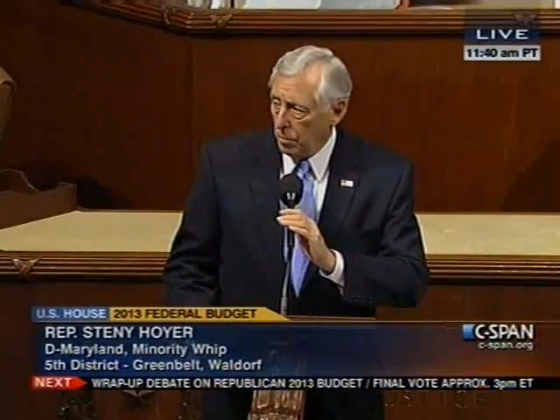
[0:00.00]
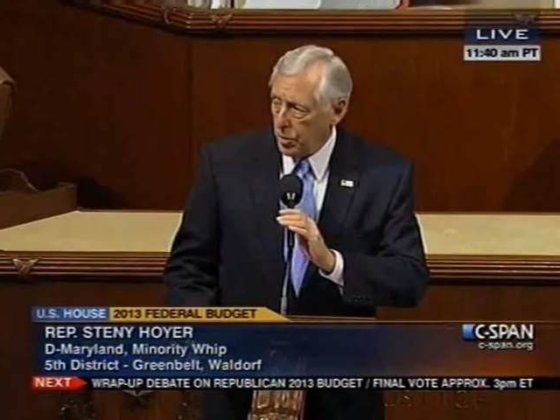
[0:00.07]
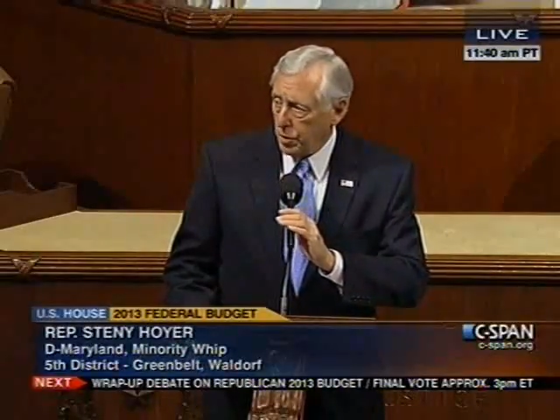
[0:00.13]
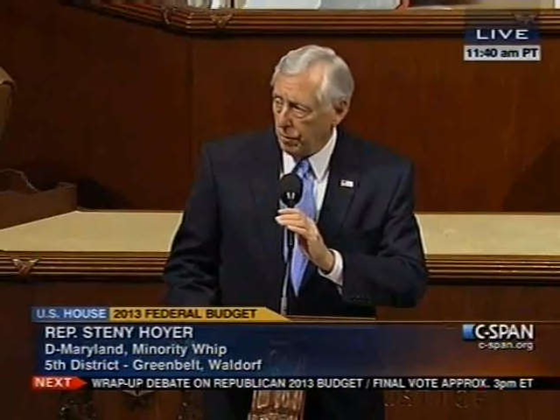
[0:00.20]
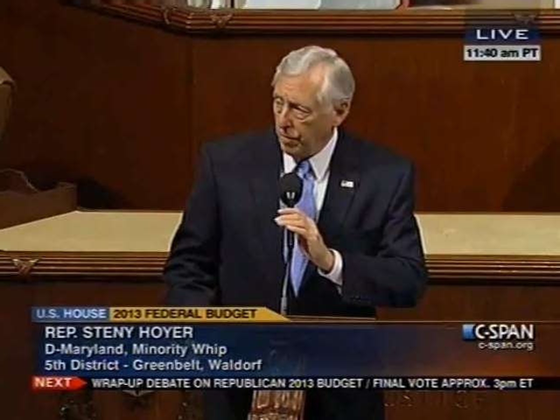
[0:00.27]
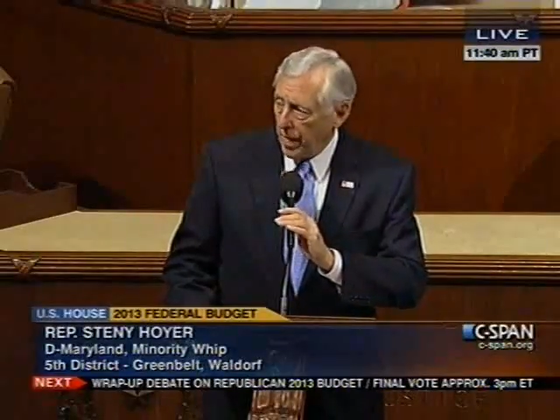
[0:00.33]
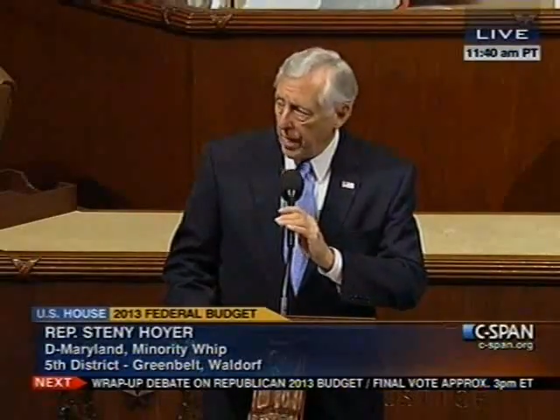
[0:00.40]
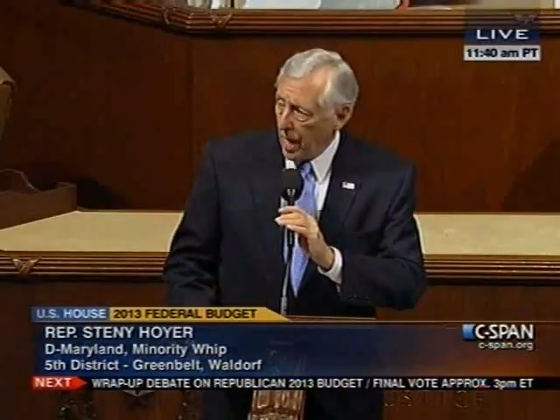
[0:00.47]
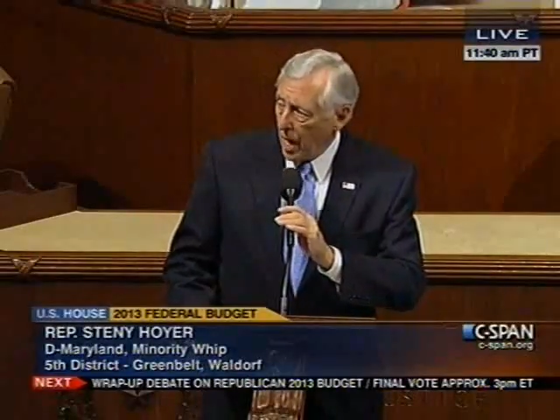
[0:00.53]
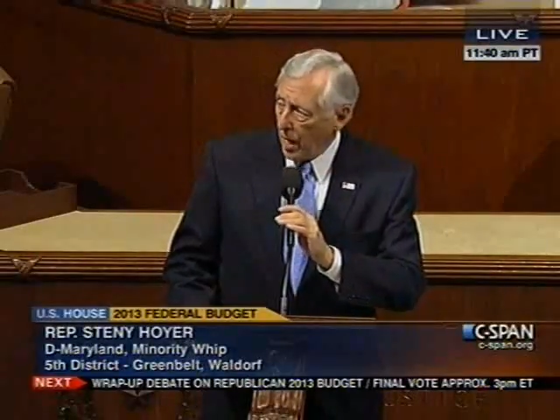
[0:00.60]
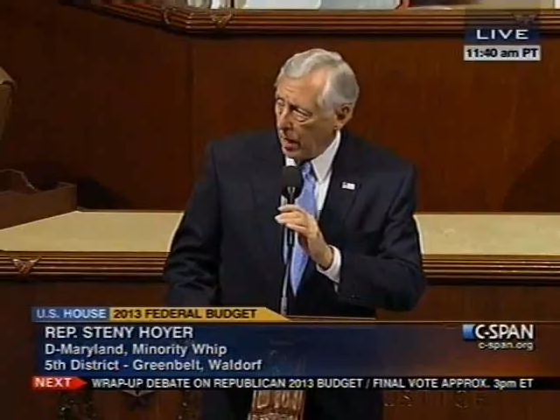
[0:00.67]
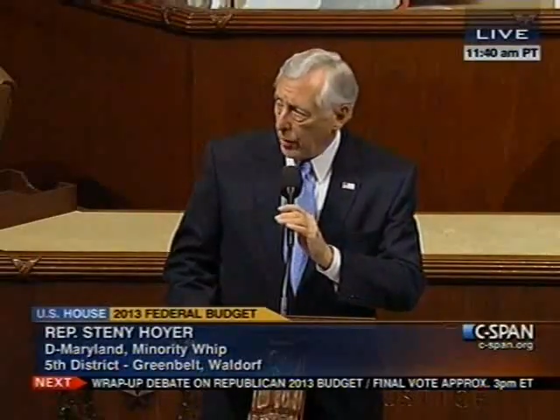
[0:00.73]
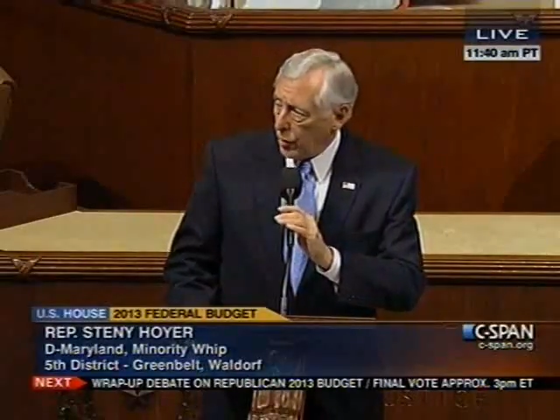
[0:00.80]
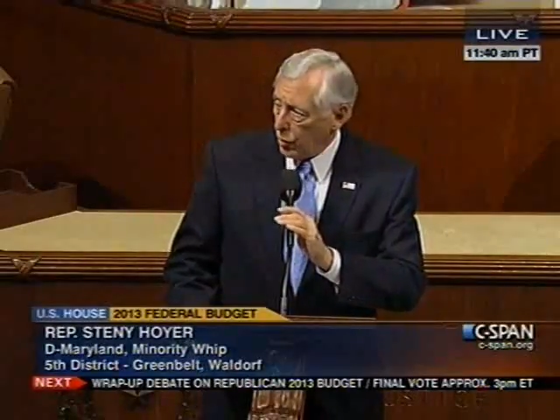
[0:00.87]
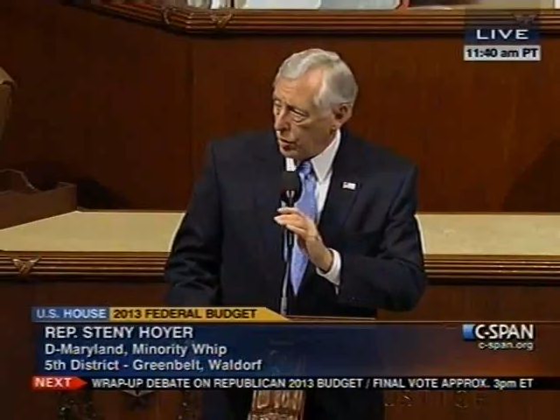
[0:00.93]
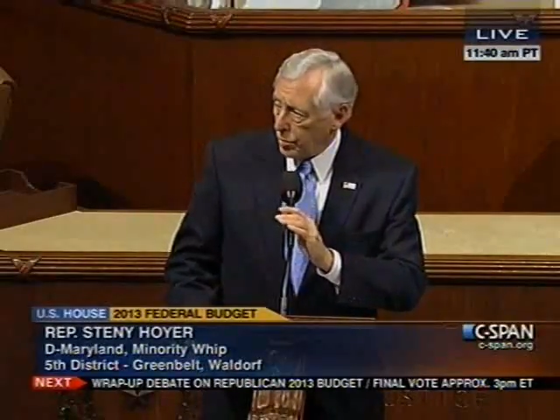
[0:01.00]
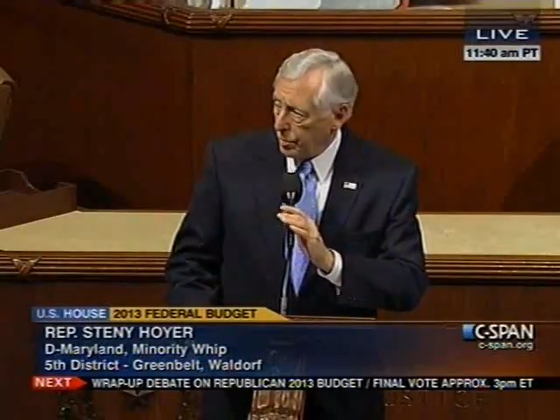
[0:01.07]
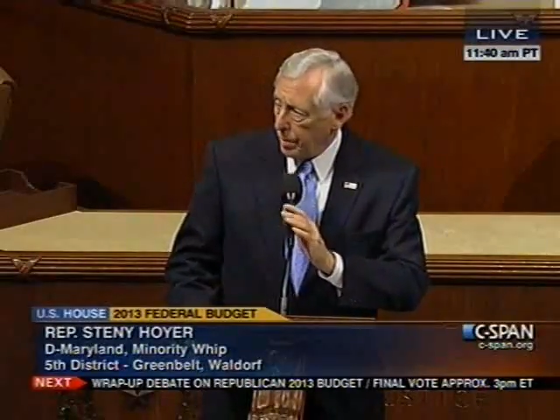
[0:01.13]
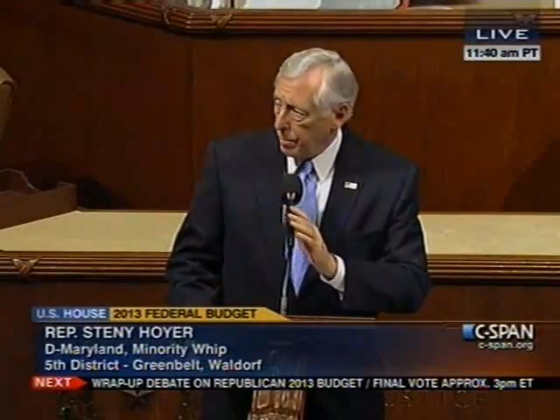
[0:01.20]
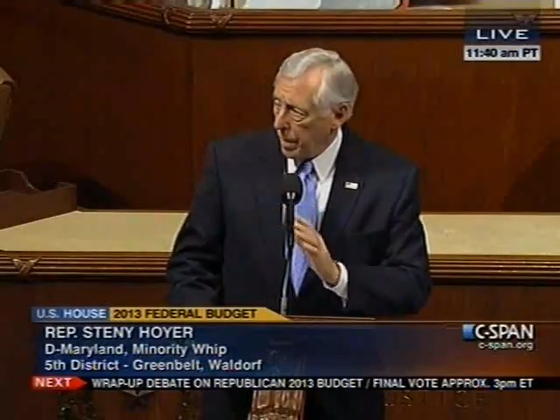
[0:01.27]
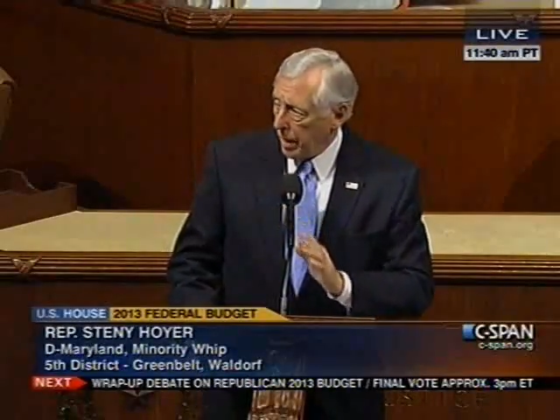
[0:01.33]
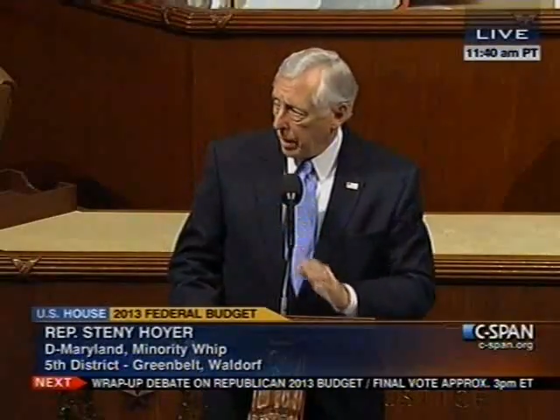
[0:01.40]
Mr. Van Hollen, who has
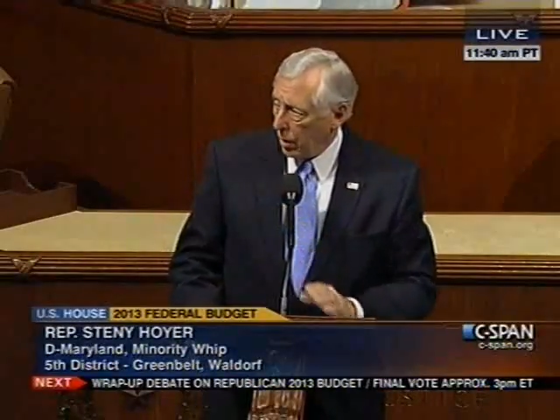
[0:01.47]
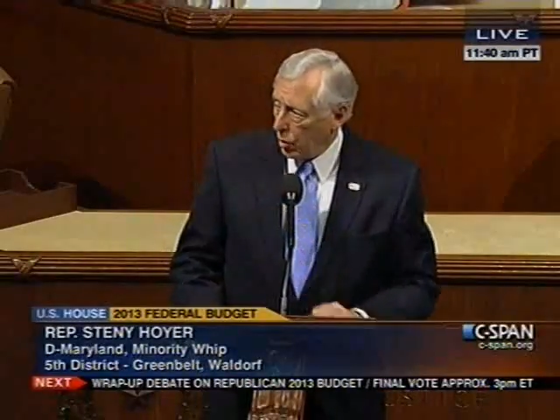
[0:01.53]
been my